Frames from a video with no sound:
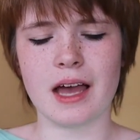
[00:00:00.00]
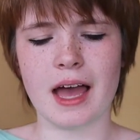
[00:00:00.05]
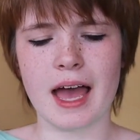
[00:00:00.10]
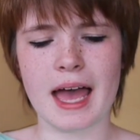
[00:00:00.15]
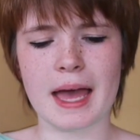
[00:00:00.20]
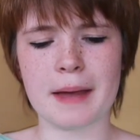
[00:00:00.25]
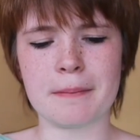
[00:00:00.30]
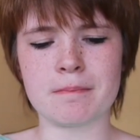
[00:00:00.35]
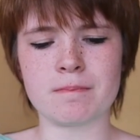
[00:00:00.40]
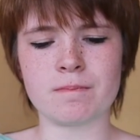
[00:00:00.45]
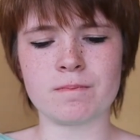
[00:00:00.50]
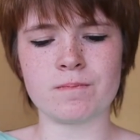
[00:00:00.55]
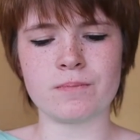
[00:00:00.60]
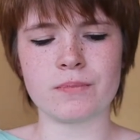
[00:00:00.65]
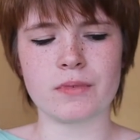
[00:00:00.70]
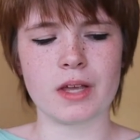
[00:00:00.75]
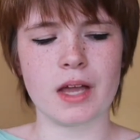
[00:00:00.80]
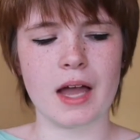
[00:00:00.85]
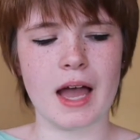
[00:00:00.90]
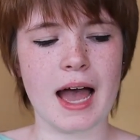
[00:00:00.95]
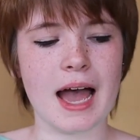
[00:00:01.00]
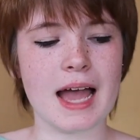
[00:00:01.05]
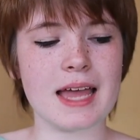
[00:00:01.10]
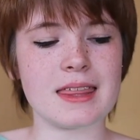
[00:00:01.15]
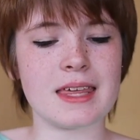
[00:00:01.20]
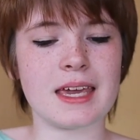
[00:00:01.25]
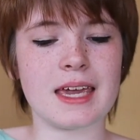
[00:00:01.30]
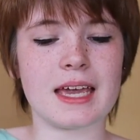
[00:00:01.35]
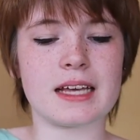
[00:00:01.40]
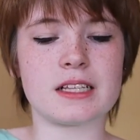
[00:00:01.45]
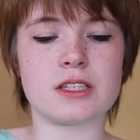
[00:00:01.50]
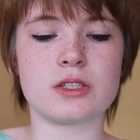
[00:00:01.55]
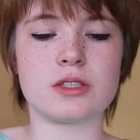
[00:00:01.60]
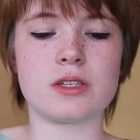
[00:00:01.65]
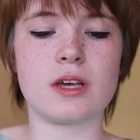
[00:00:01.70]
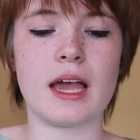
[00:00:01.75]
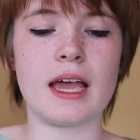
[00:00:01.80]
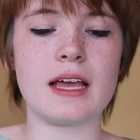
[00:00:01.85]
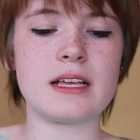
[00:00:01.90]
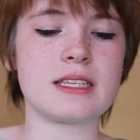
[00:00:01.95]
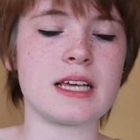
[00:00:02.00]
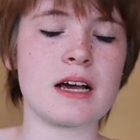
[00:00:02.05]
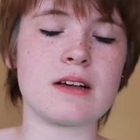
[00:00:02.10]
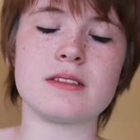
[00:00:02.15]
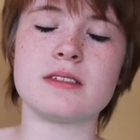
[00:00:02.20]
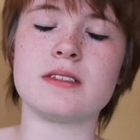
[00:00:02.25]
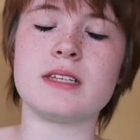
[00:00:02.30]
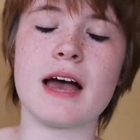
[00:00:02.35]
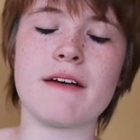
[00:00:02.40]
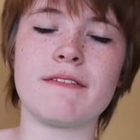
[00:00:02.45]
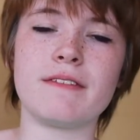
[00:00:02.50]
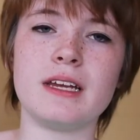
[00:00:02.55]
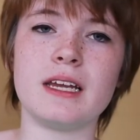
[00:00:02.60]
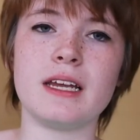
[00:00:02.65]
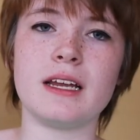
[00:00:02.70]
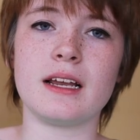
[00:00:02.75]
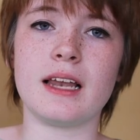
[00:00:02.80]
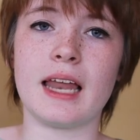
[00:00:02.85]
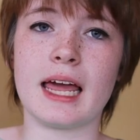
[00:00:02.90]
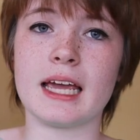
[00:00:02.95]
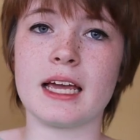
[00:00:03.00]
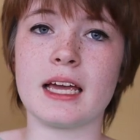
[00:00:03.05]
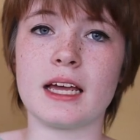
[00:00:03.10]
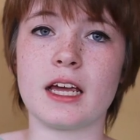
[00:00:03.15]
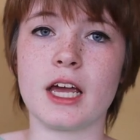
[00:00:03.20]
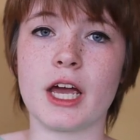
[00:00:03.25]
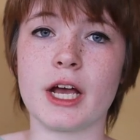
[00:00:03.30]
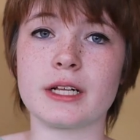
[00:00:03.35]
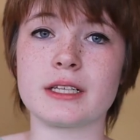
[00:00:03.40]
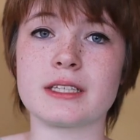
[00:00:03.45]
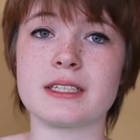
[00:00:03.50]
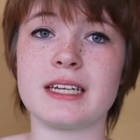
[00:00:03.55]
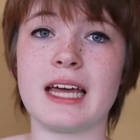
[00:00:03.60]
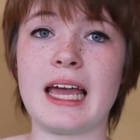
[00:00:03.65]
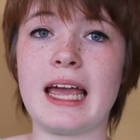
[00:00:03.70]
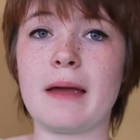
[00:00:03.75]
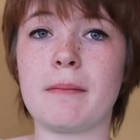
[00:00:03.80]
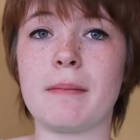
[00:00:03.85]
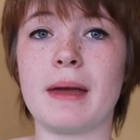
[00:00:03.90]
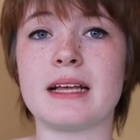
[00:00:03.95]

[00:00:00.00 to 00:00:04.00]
I think it sounds definitely like a girl's name.